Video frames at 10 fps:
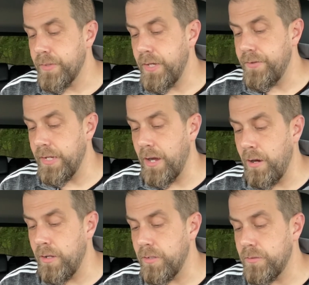And they
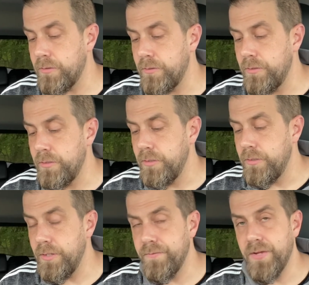all
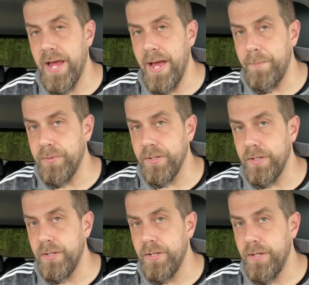lived happily
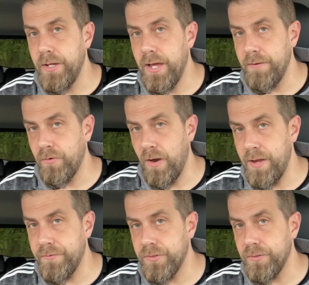ever
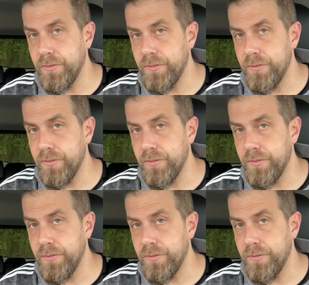after.